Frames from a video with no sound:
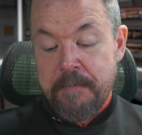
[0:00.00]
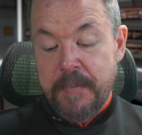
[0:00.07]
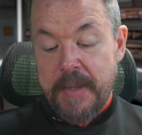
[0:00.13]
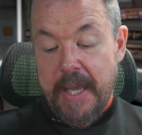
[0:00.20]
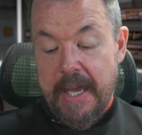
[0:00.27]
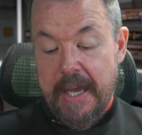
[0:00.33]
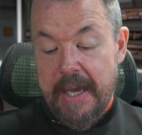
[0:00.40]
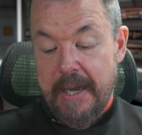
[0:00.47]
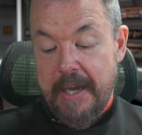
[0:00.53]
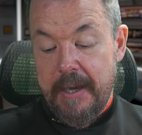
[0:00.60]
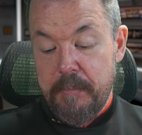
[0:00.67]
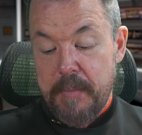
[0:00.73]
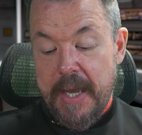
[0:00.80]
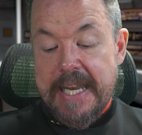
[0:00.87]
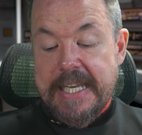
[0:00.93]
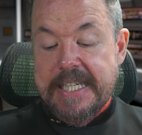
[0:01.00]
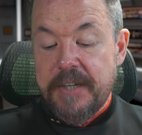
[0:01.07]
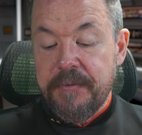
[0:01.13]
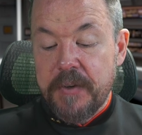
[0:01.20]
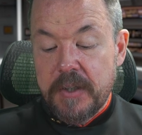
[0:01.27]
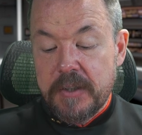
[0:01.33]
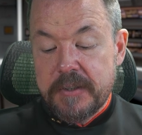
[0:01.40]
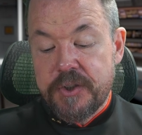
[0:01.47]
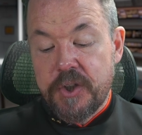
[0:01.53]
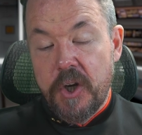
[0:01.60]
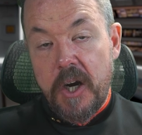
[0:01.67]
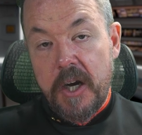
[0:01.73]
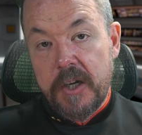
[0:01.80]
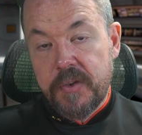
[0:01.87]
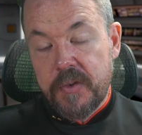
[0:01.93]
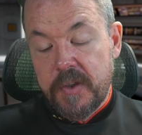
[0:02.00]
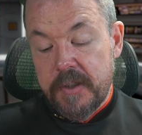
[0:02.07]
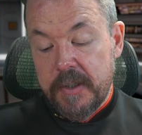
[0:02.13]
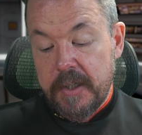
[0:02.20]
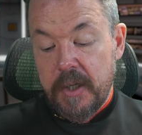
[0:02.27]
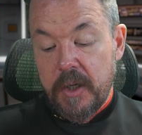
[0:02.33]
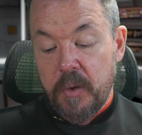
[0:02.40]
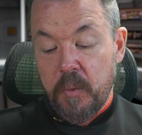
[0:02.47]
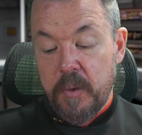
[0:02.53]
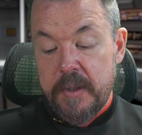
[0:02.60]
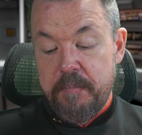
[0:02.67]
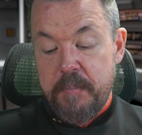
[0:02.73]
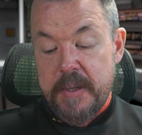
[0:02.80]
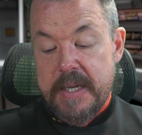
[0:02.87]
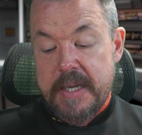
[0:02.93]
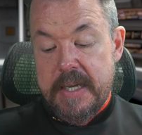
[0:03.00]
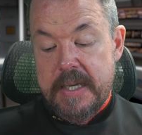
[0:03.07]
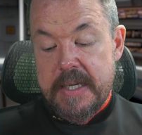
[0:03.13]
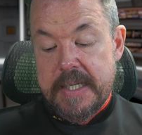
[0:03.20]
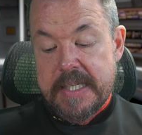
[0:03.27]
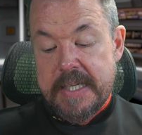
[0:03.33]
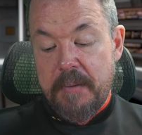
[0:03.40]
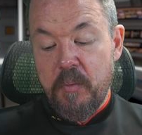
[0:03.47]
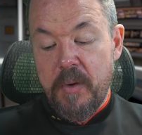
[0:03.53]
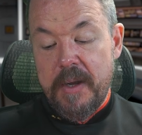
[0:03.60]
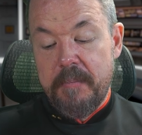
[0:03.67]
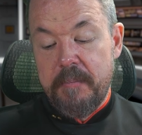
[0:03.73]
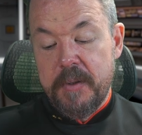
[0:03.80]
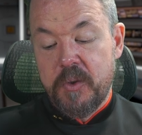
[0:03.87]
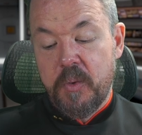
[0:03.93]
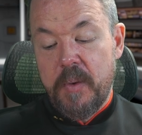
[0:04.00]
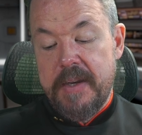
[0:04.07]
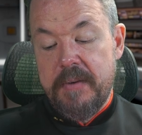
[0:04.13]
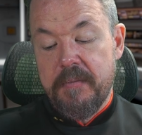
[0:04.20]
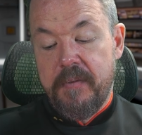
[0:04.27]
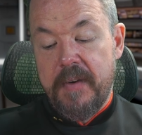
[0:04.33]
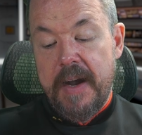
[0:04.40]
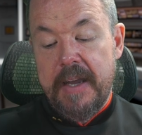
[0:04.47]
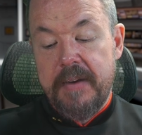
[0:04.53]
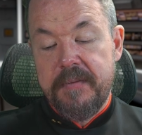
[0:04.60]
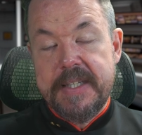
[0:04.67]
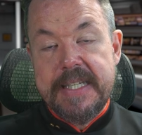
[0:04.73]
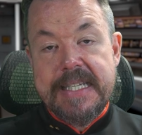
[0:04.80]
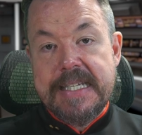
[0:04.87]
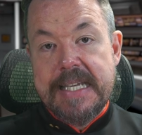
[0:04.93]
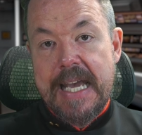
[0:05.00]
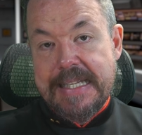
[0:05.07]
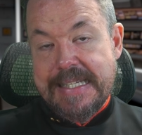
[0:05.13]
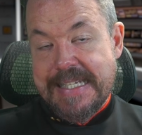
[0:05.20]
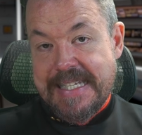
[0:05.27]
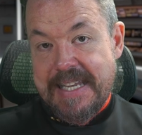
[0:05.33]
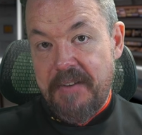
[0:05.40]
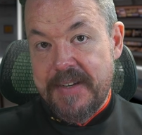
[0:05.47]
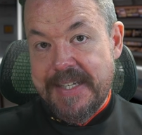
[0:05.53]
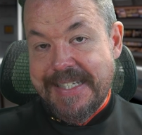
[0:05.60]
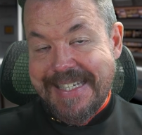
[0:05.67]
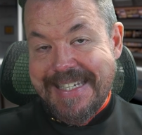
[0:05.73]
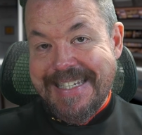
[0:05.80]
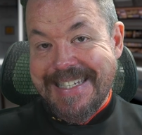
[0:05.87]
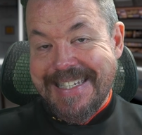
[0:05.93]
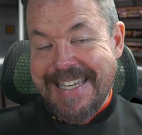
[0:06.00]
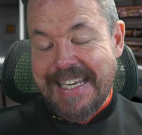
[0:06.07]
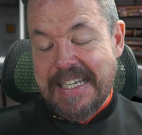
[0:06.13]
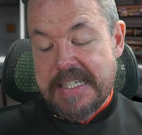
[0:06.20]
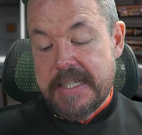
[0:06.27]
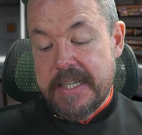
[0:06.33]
A difficult task would be somewhere between 5d and 7d6.